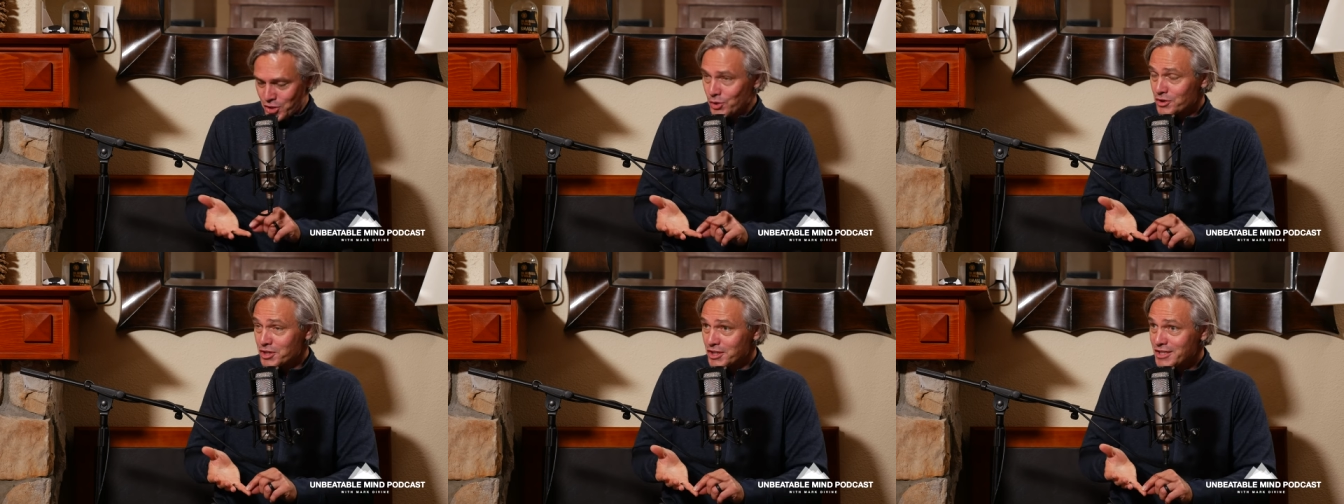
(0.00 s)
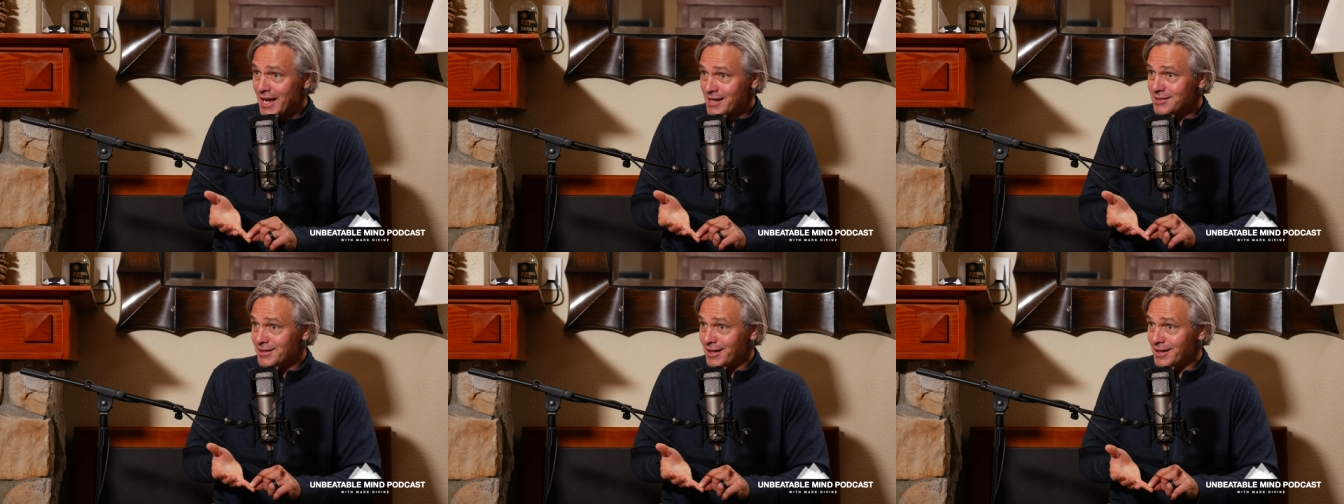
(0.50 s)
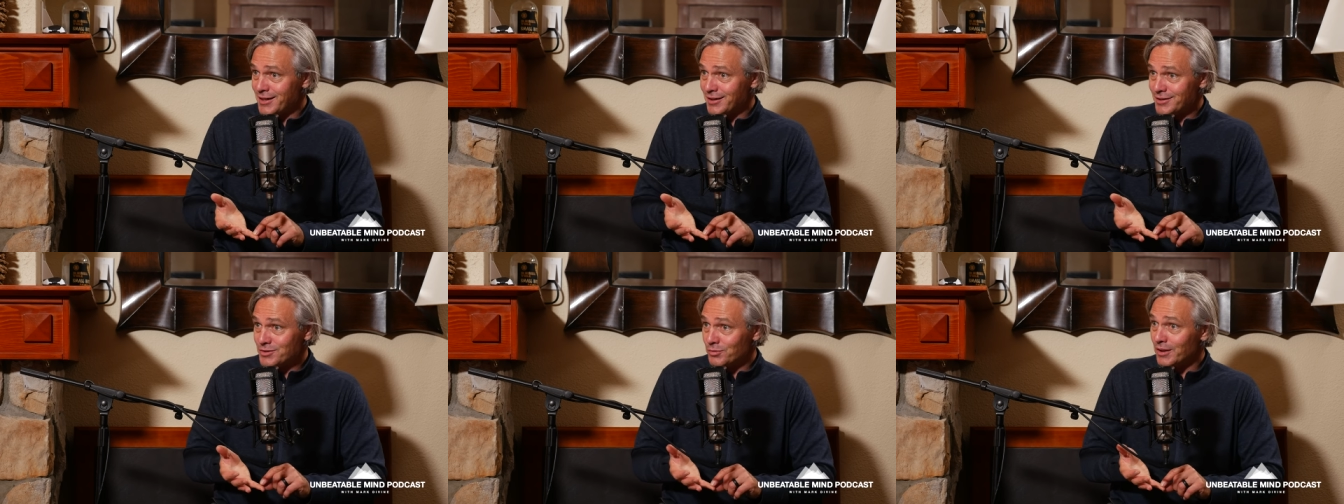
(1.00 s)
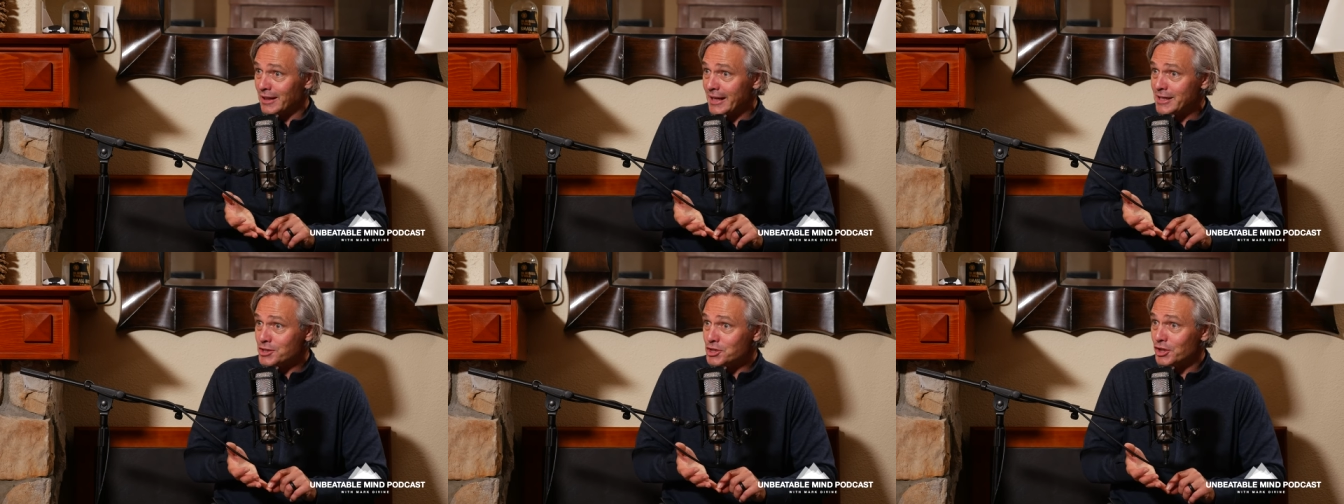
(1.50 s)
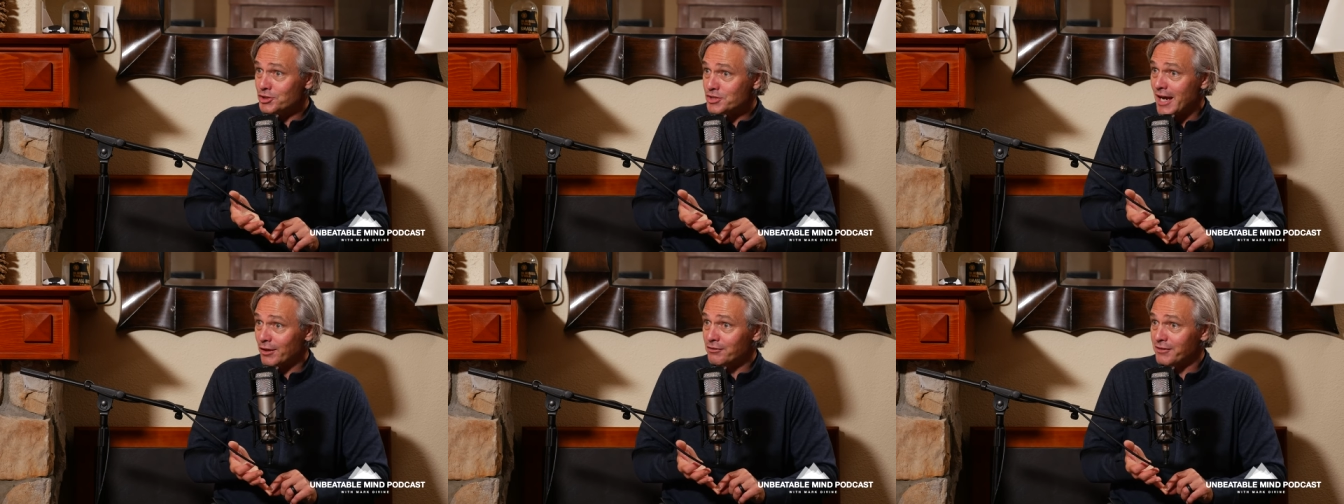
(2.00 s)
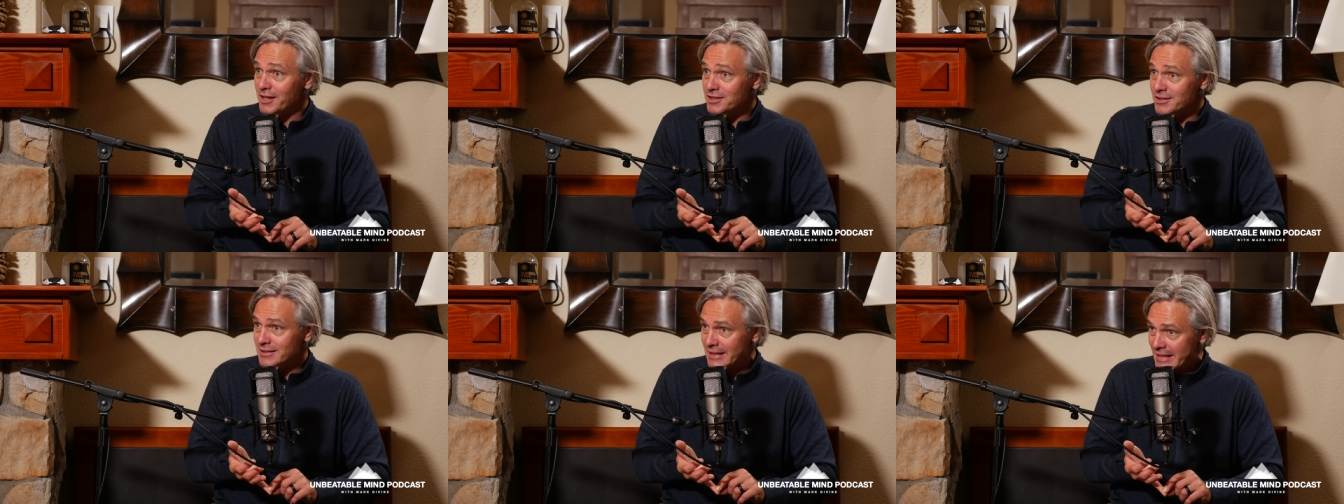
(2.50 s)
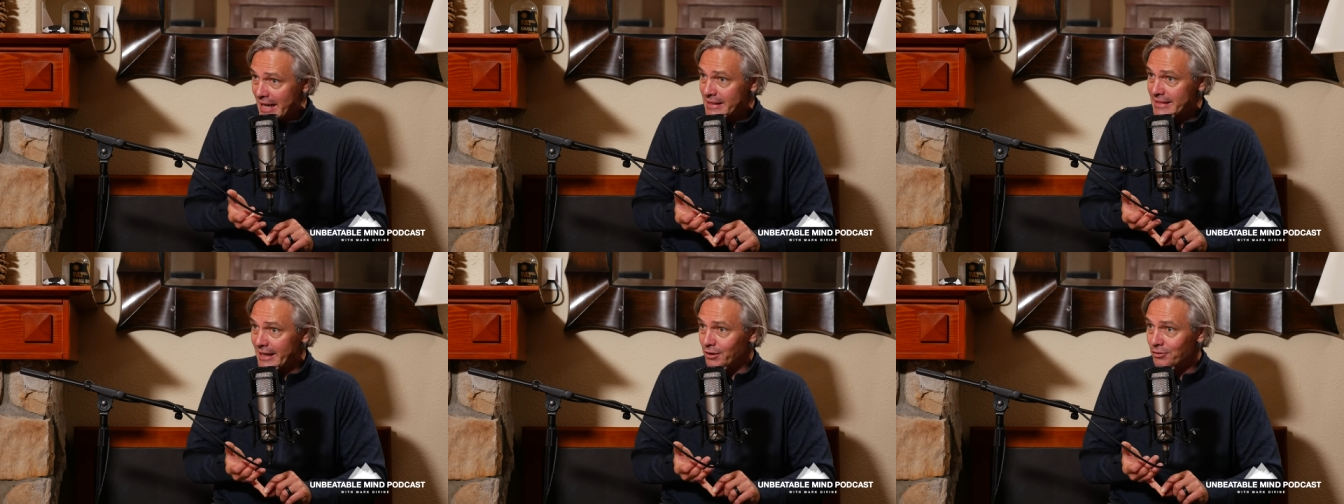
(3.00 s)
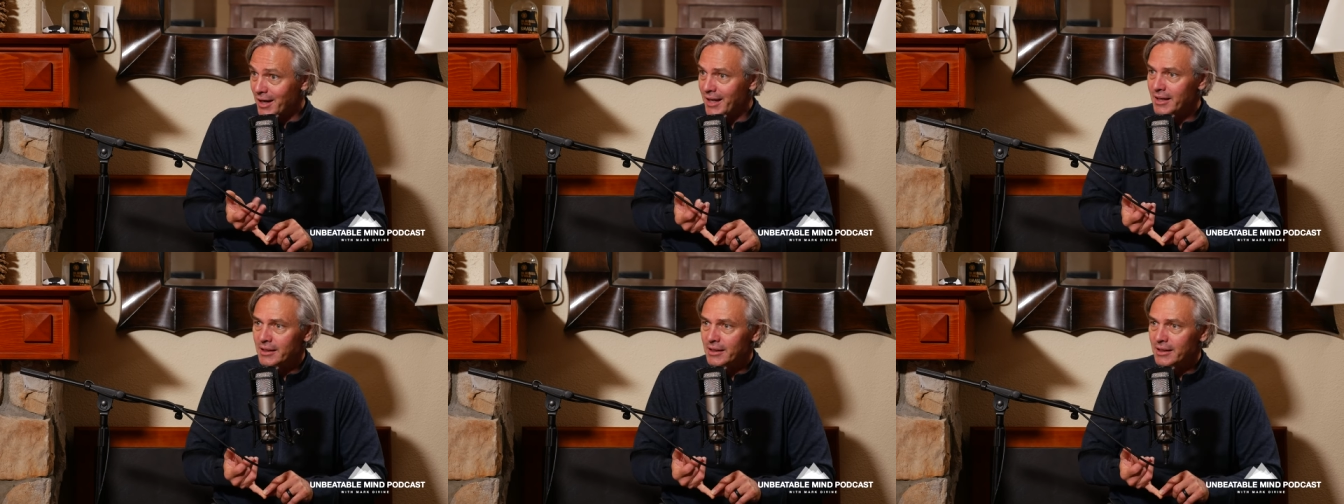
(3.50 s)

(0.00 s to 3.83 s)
your success is related to your sacrifices to get there right, right.